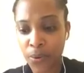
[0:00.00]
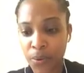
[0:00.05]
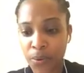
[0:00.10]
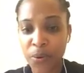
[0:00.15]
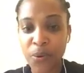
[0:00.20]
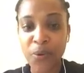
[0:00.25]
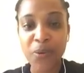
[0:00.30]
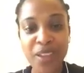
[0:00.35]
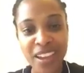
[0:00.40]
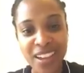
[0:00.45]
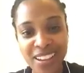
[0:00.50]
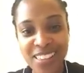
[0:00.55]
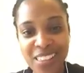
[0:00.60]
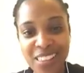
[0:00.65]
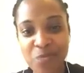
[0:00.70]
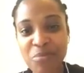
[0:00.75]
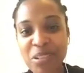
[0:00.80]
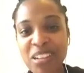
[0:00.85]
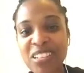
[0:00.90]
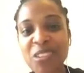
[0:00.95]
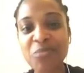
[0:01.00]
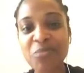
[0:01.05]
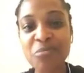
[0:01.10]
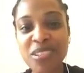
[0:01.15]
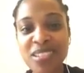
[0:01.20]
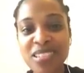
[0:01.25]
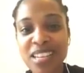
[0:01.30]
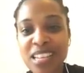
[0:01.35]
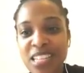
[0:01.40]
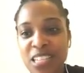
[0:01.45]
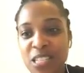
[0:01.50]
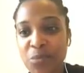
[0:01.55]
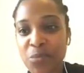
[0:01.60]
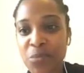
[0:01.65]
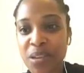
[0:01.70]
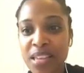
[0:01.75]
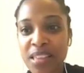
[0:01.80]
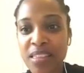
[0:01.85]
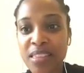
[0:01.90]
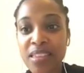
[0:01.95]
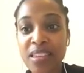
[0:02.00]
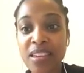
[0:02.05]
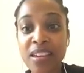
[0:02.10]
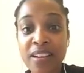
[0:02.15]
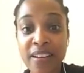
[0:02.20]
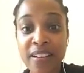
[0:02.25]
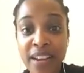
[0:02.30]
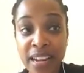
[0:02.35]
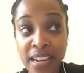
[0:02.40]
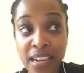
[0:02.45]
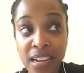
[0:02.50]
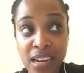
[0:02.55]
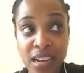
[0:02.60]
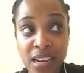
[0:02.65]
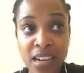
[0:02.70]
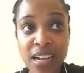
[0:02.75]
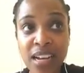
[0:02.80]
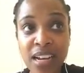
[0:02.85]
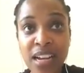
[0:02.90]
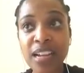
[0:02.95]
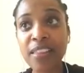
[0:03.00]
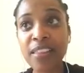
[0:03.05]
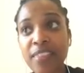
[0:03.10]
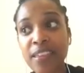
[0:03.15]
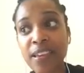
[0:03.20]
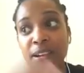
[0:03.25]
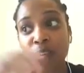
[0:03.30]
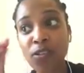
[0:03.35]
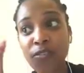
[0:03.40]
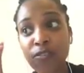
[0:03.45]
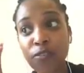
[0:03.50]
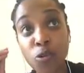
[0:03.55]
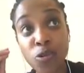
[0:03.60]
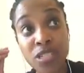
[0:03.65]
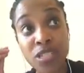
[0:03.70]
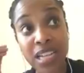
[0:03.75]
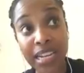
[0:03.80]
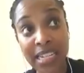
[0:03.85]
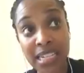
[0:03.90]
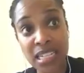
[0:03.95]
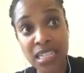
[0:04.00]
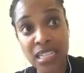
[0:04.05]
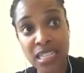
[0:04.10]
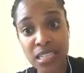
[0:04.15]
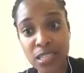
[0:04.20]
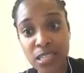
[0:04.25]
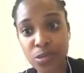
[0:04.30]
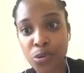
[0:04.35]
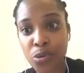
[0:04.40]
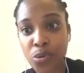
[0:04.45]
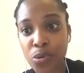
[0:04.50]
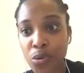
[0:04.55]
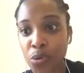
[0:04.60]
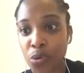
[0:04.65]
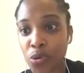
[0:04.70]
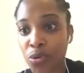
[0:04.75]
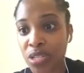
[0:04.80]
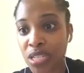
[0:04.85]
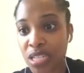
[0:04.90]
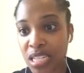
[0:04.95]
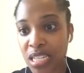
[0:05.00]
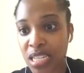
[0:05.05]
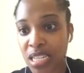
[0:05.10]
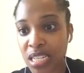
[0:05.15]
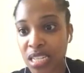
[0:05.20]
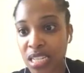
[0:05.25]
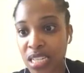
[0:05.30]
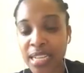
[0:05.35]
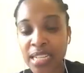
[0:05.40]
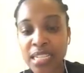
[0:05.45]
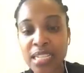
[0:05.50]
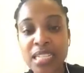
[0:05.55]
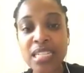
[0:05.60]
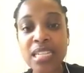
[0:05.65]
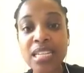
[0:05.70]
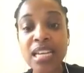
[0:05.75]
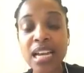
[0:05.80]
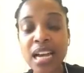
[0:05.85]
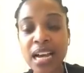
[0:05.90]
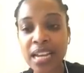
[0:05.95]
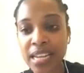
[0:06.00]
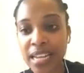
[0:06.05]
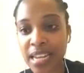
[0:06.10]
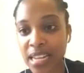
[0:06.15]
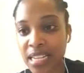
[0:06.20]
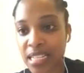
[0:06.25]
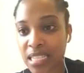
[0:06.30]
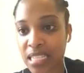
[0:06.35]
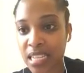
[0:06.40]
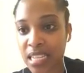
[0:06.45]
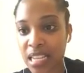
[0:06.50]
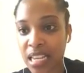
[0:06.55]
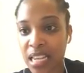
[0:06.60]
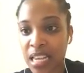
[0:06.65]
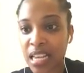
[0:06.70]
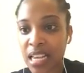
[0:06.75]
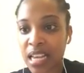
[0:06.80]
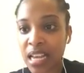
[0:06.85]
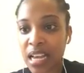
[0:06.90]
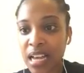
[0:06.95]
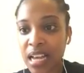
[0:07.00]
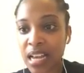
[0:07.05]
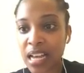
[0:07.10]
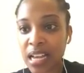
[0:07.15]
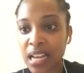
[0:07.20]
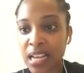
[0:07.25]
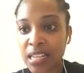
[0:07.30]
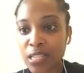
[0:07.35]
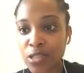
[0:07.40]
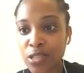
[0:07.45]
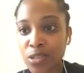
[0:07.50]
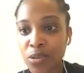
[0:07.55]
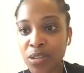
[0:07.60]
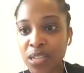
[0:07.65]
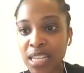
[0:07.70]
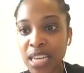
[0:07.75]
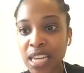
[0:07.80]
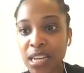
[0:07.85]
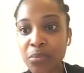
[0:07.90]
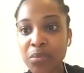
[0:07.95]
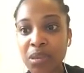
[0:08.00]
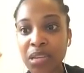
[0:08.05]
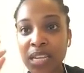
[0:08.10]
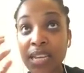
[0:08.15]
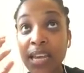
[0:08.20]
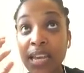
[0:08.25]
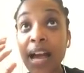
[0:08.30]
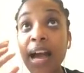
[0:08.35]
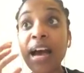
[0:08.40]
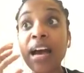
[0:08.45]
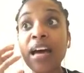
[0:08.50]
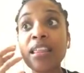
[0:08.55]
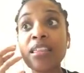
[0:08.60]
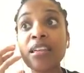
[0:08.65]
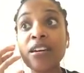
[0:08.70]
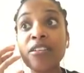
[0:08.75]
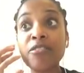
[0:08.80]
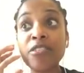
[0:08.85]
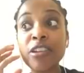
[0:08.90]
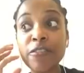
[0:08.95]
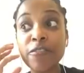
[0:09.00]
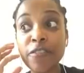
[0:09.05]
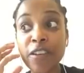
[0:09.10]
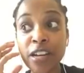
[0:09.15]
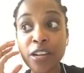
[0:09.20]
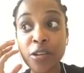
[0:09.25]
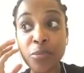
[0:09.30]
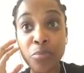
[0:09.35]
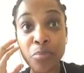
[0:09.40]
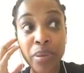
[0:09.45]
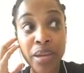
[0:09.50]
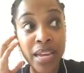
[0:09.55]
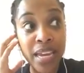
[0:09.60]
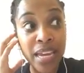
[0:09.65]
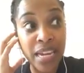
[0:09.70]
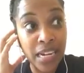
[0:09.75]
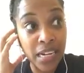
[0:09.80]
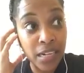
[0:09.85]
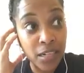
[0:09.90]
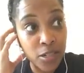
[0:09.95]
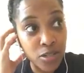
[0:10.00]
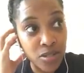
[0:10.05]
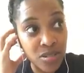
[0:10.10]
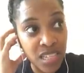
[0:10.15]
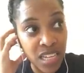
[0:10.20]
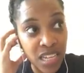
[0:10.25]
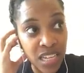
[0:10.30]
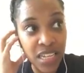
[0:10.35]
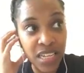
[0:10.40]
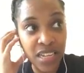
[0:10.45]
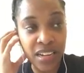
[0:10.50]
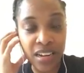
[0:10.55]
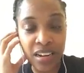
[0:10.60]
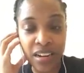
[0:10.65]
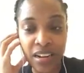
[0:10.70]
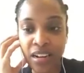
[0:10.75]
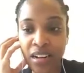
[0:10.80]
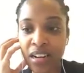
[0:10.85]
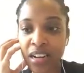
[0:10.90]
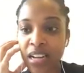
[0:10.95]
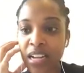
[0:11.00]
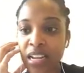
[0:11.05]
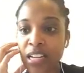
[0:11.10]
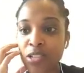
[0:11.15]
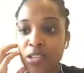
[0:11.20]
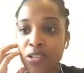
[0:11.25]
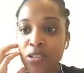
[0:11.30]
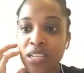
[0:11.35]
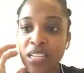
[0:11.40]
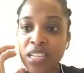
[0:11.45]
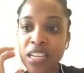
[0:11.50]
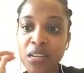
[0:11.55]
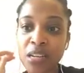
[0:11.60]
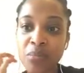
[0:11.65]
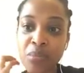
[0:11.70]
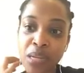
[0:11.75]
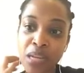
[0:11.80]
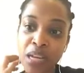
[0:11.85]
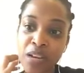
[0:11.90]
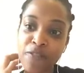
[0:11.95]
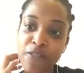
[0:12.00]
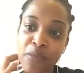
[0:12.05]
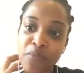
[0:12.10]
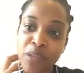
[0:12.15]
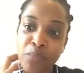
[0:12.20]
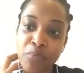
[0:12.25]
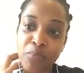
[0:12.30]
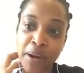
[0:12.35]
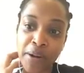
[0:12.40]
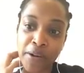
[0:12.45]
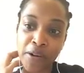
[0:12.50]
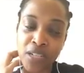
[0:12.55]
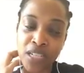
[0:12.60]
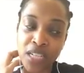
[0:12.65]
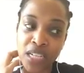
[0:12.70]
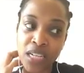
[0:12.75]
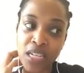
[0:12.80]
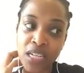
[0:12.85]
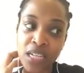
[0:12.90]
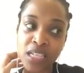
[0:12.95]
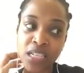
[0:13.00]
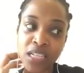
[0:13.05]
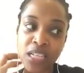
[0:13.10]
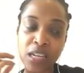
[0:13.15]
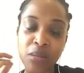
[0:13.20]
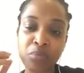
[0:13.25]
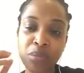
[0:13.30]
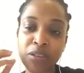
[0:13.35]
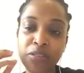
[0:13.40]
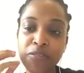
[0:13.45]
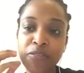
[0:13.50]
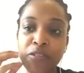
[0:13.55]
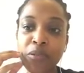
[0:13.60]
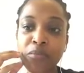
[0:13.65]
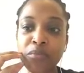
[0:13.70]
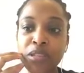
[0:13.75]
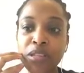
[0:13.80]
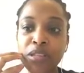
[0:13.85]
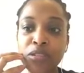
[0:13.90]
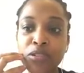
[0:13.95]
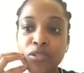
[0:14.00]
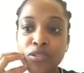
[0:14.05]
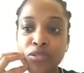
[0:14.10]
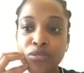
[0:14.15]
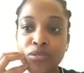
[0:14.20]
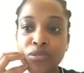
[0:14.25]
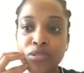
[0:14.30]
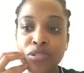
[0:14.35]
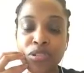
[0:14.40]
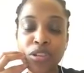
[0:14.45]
Okay, the patient presents with earache. I think of otitis, so O-T-I-T-I-S. So it can be other referred pain to the ear. So it can be from the parotid, it can be from the tooth,